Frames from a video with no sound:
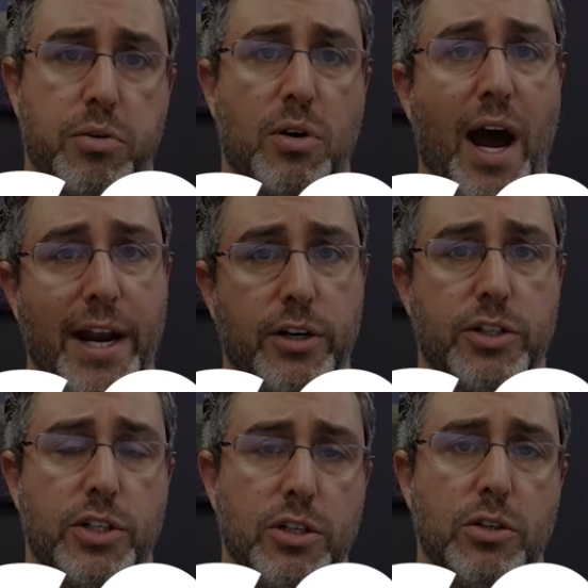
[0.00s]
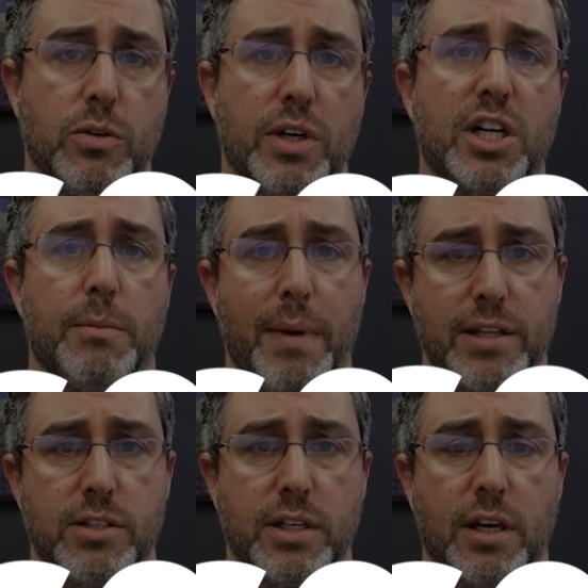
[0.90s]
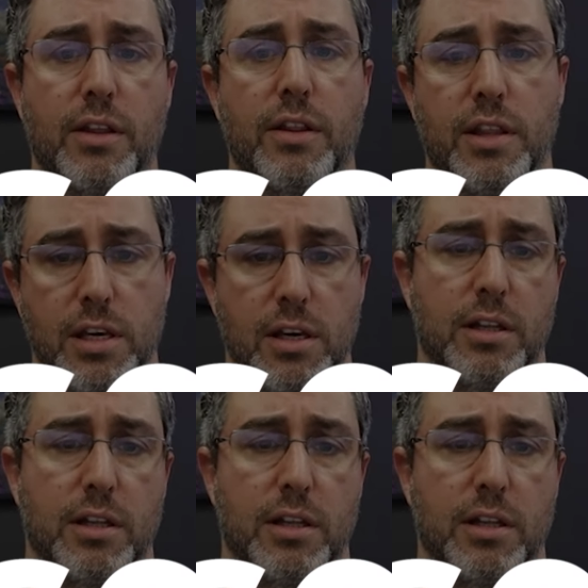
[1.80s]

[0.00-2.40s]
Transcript: prior to commencing the